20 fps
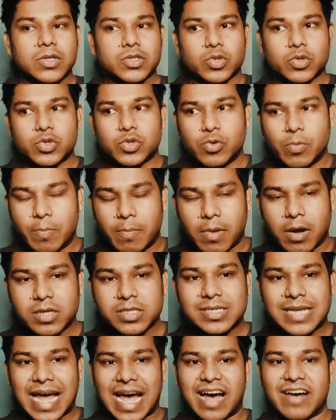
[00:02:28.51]
So you
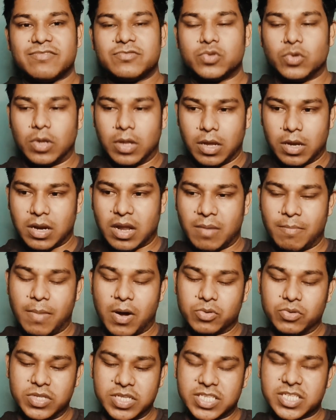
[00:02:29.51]
must have to learn
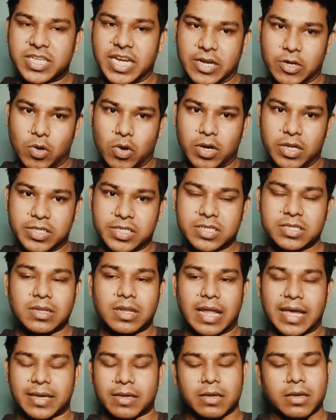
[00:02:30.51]
about this technology.
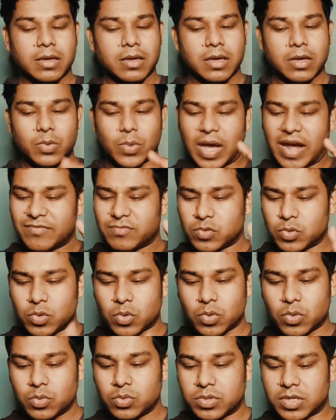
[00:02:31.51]
Like, you have to
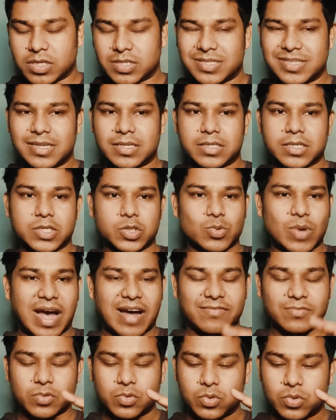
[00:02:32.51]
know the CSS, you
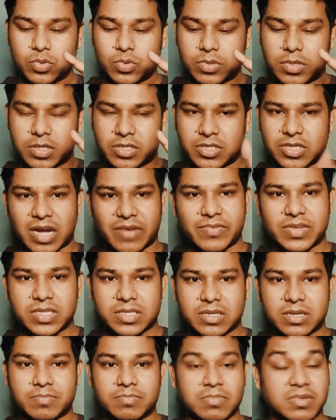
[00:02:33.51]
have to know the
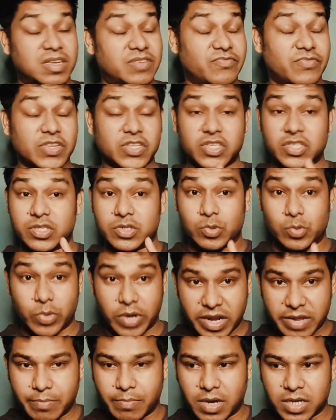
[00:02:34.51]
JavaScript, which is
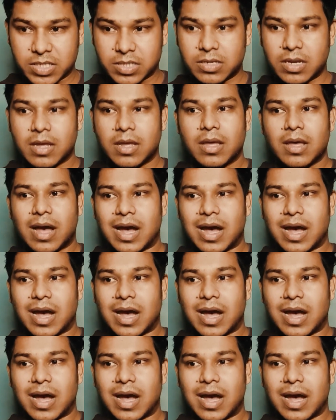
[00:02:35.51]
really must.